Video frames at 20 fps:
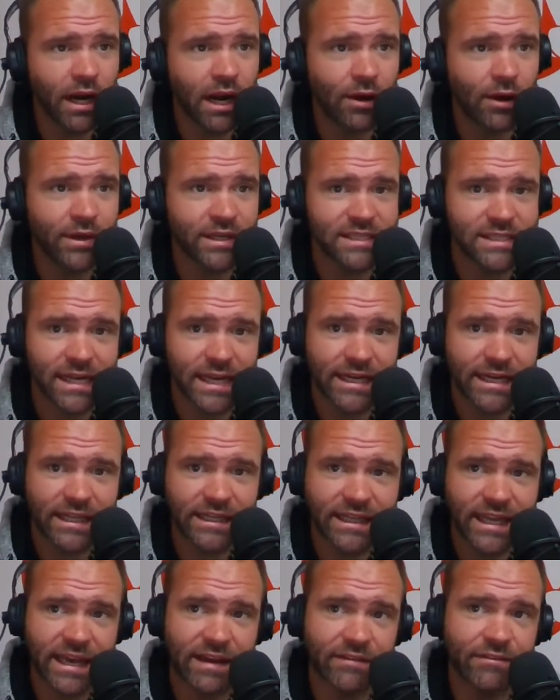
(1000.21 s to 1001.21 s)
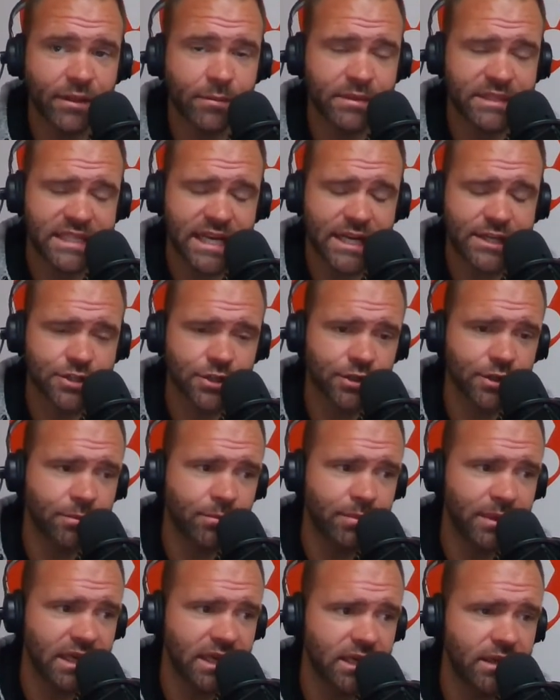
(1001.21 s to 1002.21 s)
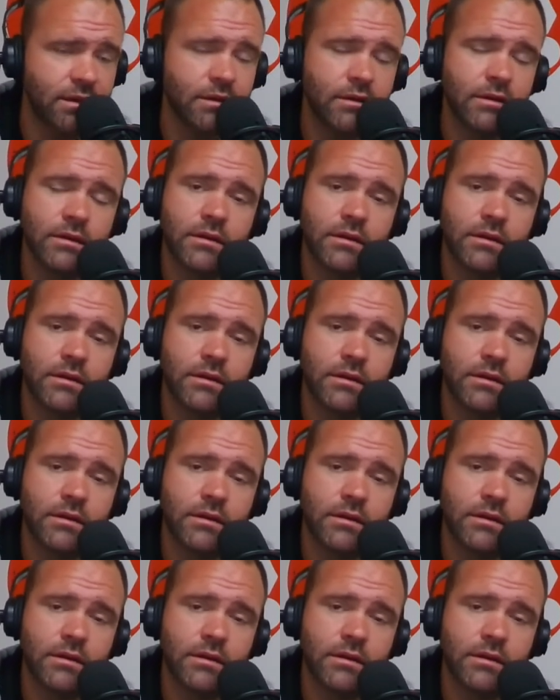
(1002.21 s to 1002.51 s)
how exciting they have the potential to be.